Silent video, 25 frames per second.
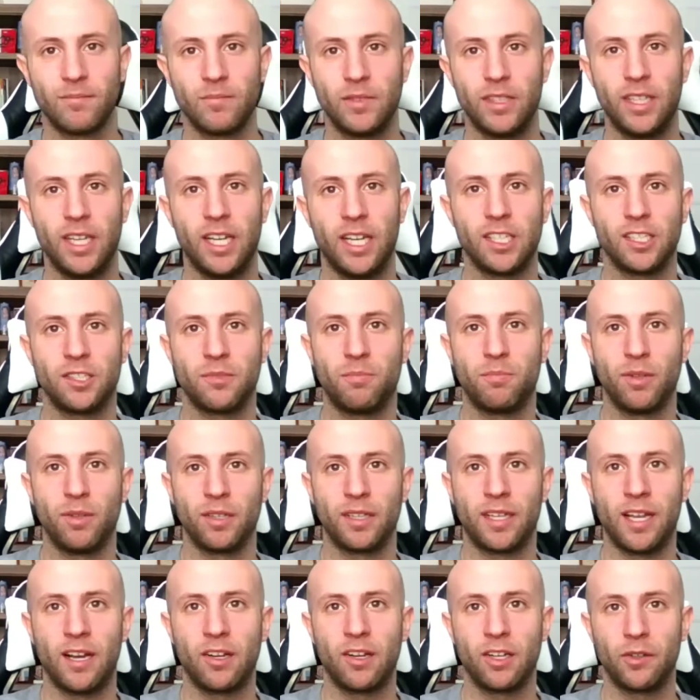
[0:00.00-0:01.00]
yes,
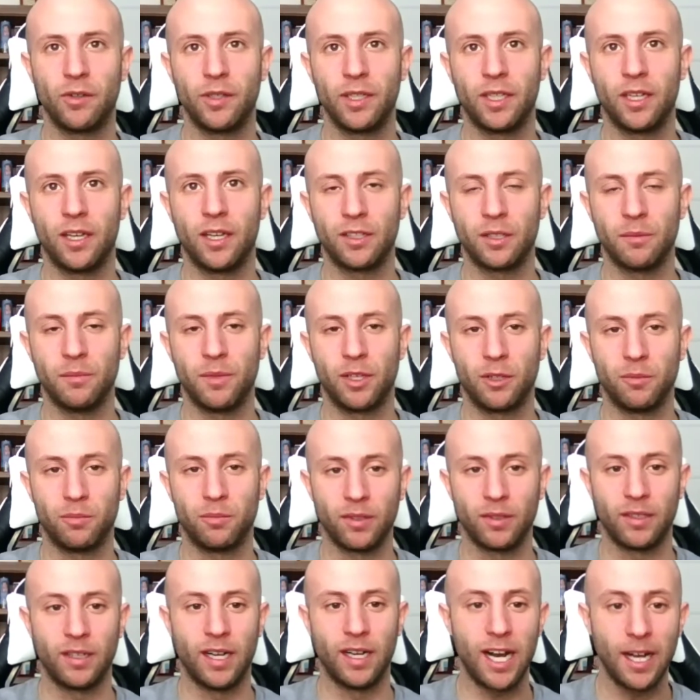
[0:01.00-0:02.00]
but Calgary got the better
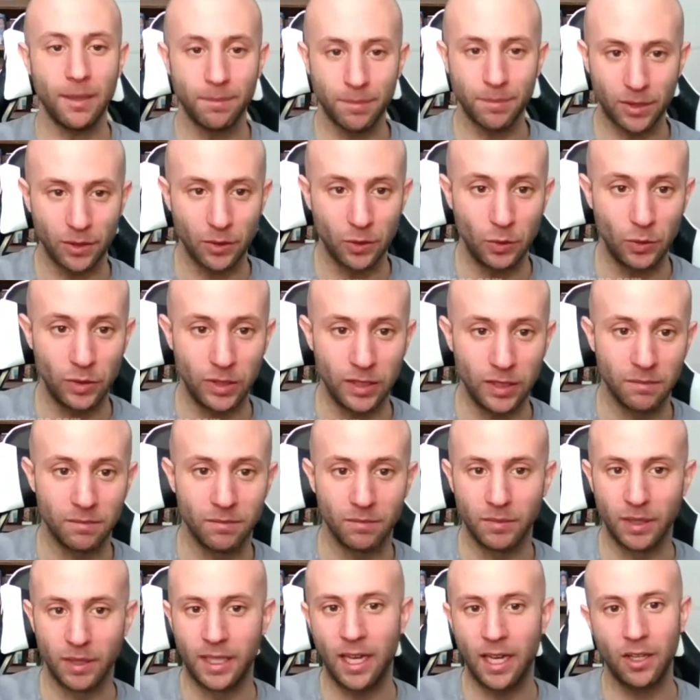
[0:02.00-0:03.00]
player. Absolutely.
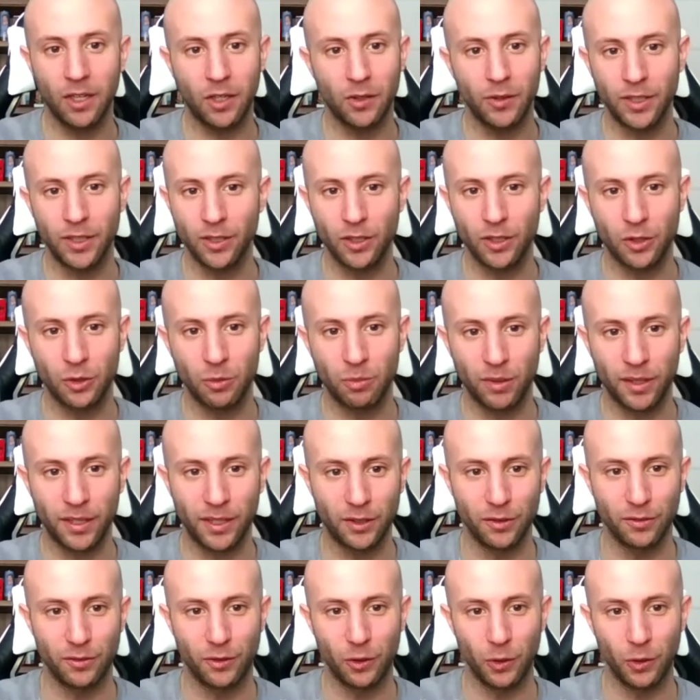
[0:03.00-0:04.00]
But Calgary is also
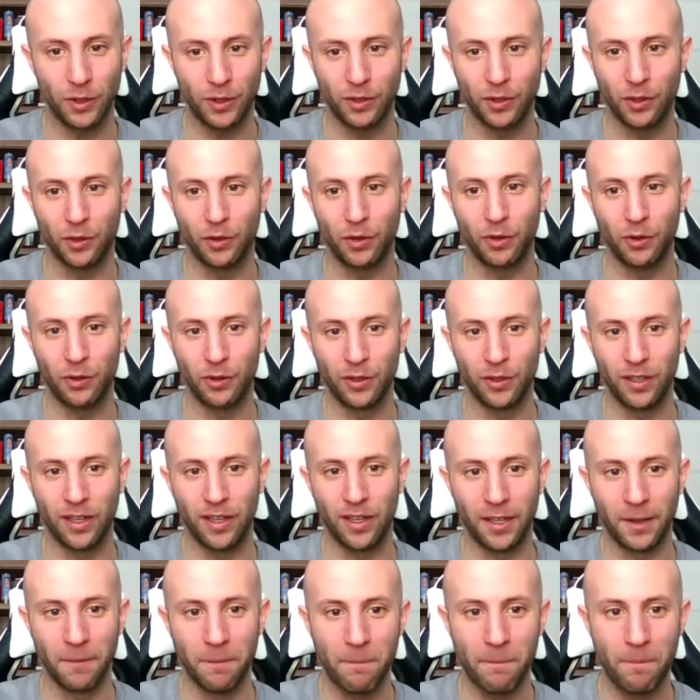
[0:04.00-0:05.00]
playing Toffoli on their third
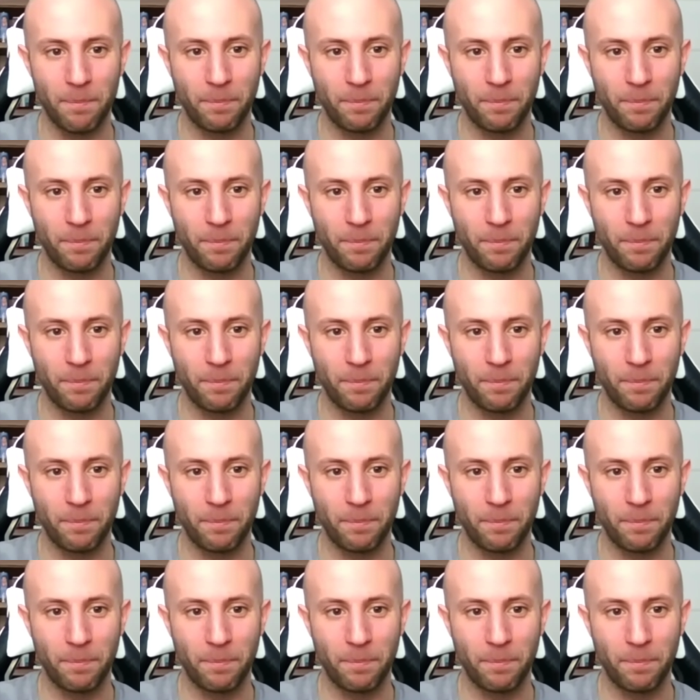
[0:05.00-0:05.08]
line.